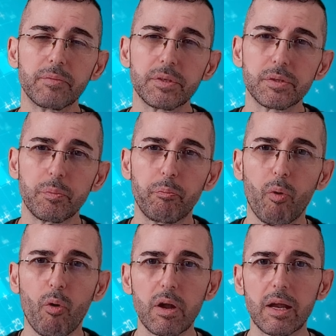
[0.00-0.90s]

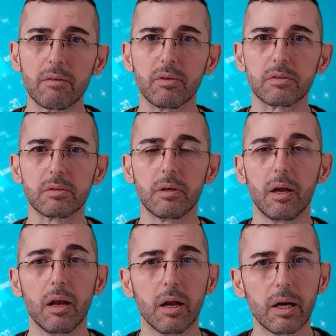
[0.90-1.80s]
support levels
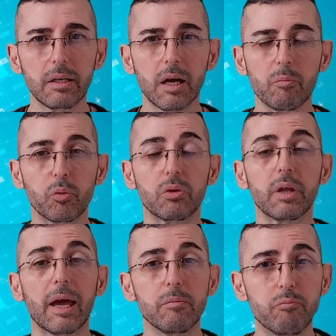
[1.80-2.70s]
lined up
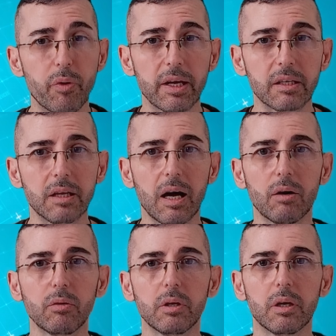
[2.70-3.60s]
with a
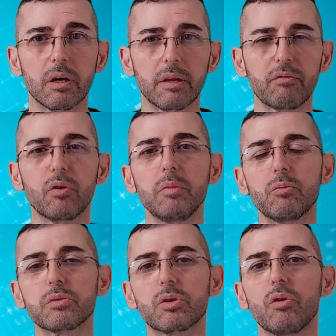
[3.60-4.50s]
breakdown, that for me
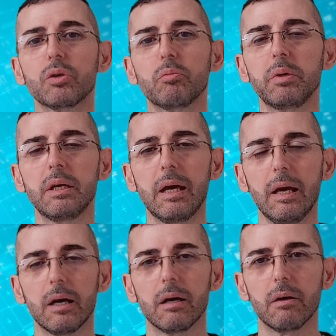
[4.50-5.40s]
was going to be
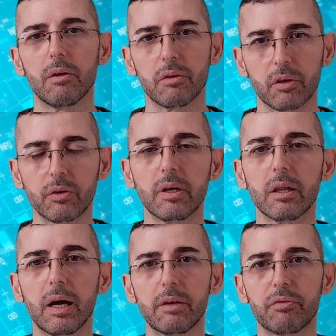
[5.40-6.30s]
the green
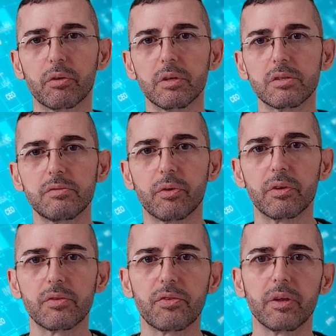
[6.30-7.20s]
light for this
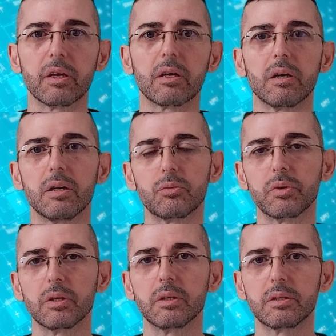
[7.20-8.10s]
thing to
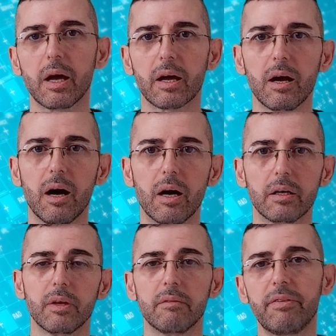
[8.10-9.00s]
really tank
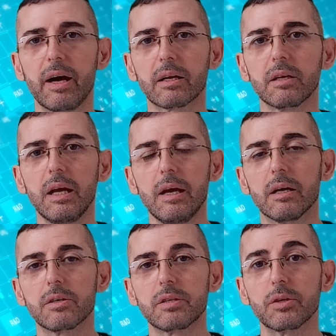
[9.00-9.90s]
hard. In fact,
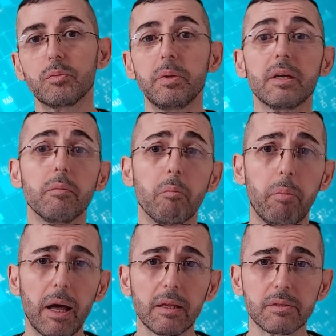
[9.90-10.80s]
such big
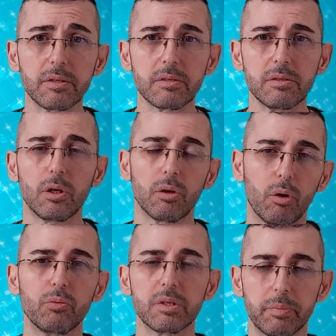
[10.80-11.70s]
imbalances, not
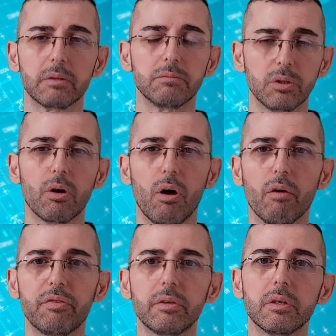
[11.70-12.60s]
always, but
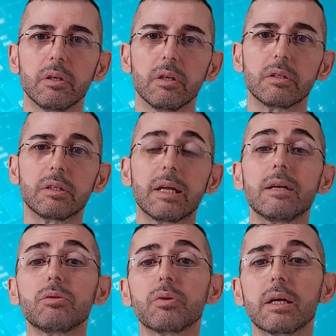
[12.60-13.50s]
often,
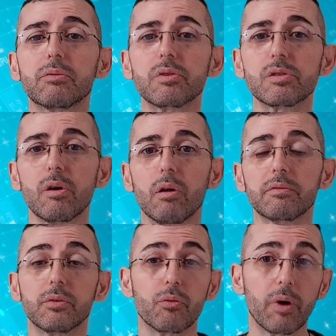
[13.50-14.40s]
tend to get
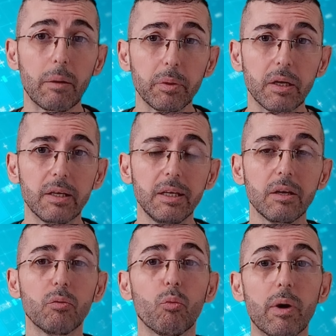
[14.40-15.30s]
resolved
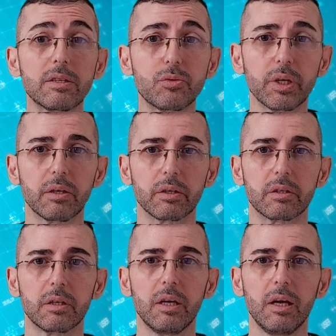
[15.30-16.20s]
rapidly when
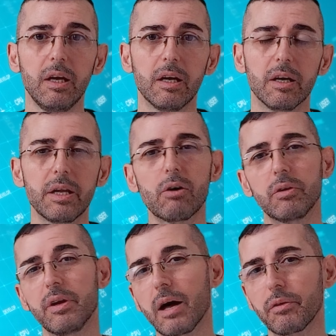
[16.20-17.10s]
triggered.
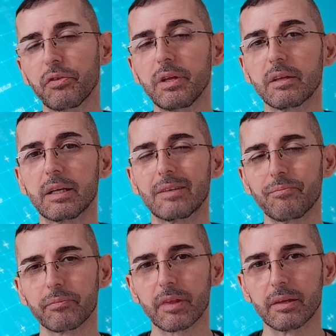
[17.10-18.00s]
Now, another thing
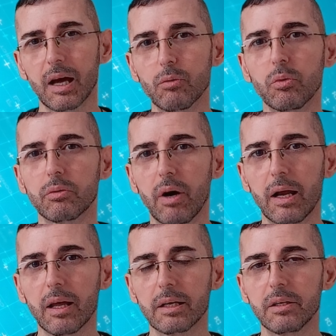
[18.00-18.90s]
that I want to
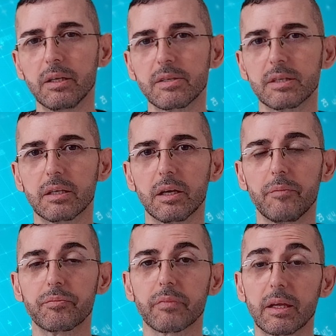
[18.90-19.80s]
highlight here is that
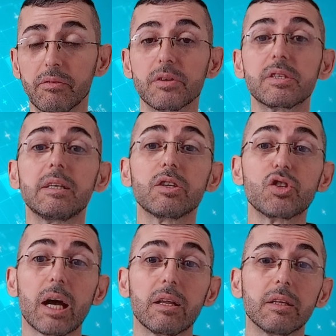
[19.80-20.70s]
if the ascending
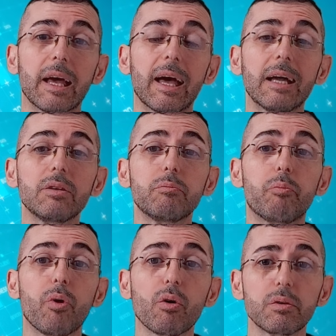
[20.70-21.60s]
channel
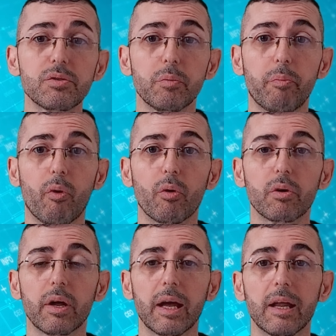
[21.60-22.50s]
hadn't broken
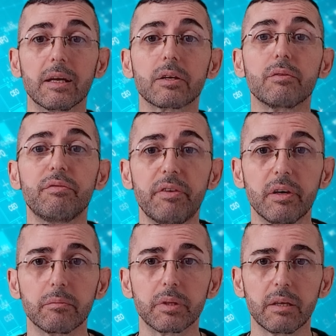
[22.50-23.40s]
support and
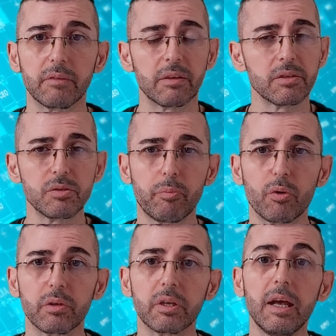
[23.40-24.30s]
confirmed, and this is
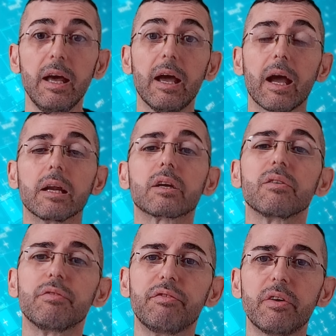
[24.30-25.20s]
important, and
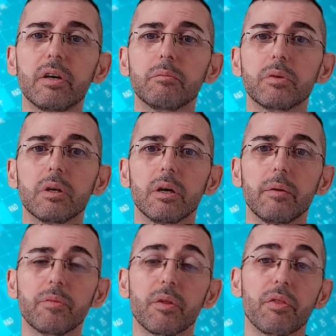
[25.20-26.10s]
confirmed
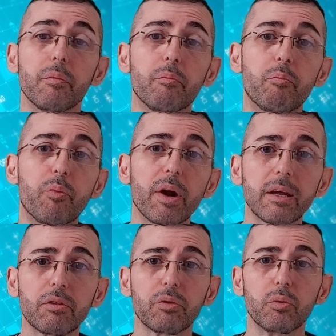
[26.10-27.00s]
the
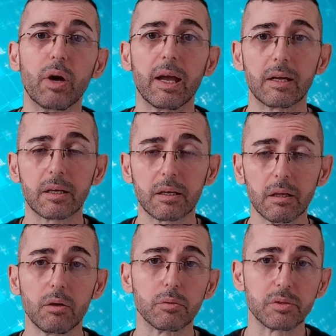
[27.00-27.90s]
breakthrough a
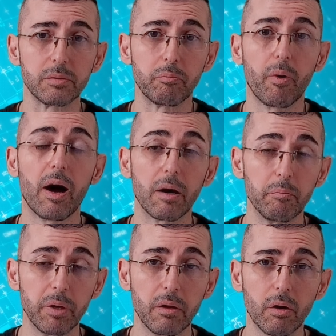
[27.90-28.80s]
closed bar
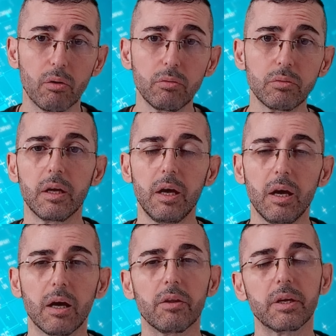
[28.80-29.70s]
below,
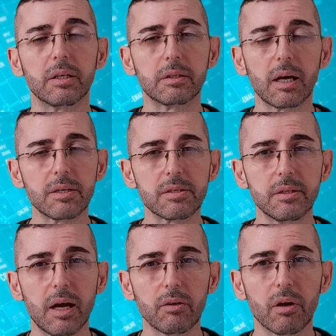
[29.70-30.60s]
the entire
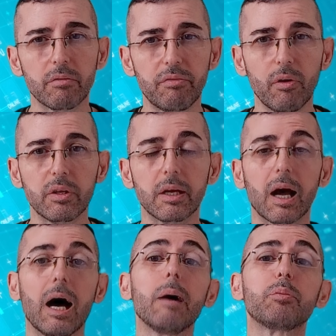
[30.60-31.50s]
scenario unfolding
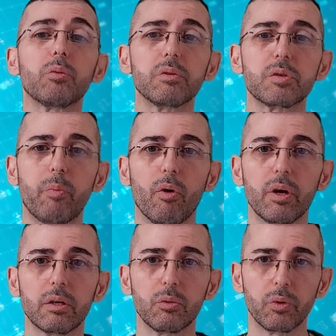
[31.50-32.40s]
up to this
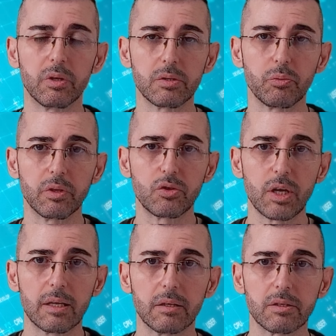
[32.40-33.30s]
point with this
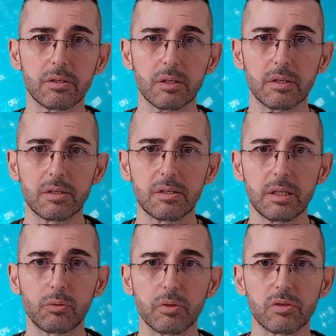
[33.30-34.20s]
channel's
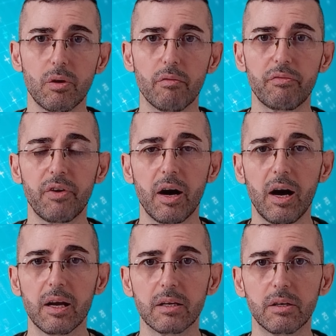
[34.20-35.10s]
sequence of
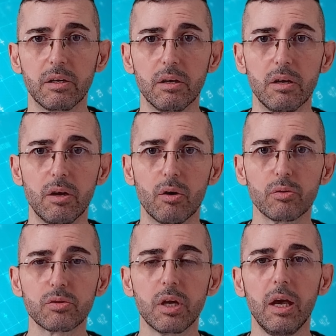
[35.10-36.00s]
higher
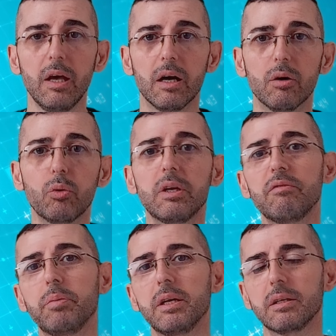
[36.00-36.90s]
lows would
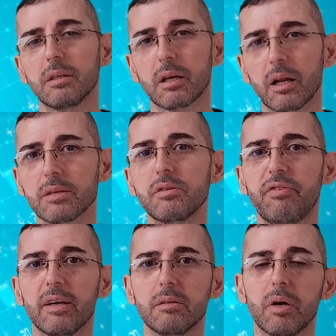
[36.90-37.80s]
have been
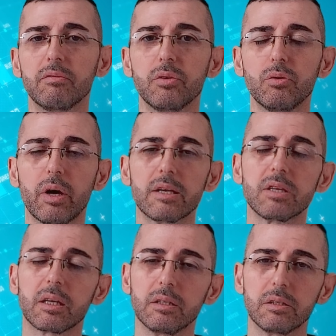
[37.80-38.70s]
classified in my view
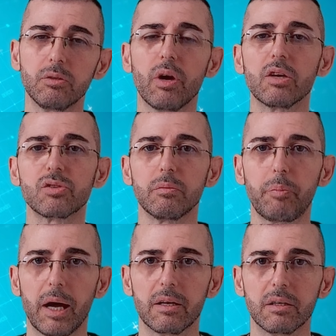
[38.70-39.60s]
as a continuation
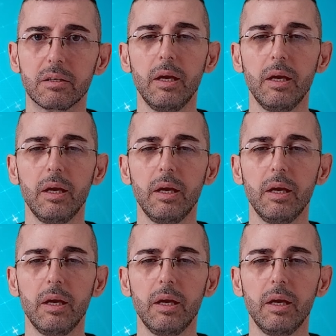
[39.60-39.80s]
pattern,